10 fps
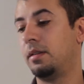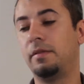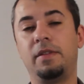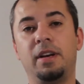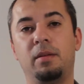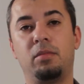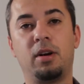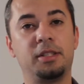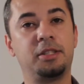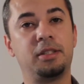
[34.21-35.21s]
Fitting
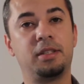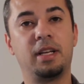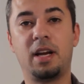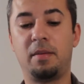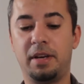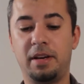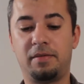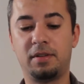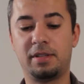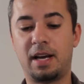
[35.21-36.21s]
brush. They come in
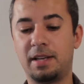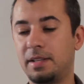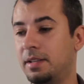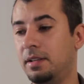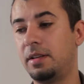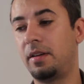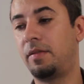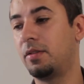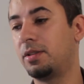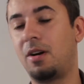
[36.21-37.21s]
different sizes.
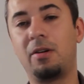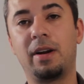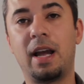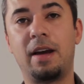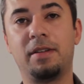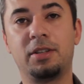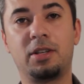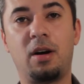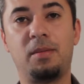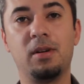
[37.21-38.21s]
If you're soldering 1/2 inch
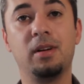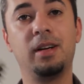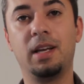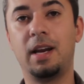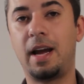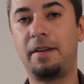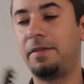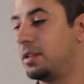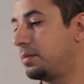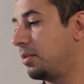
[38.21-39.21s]
copper, get a 1/2
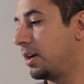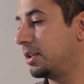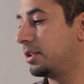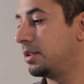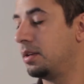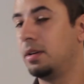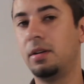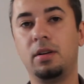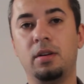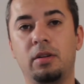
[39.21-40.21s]
inch brush.
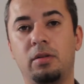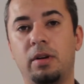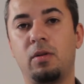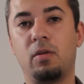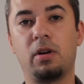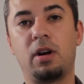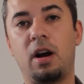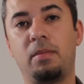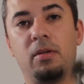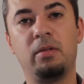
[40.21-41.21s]
3/4
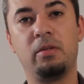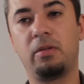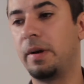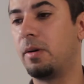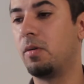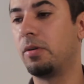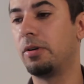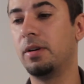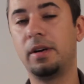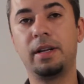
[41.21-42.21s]
copper,
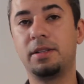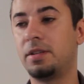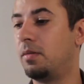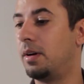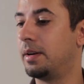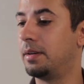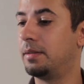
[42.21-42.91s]
3/4, and so on.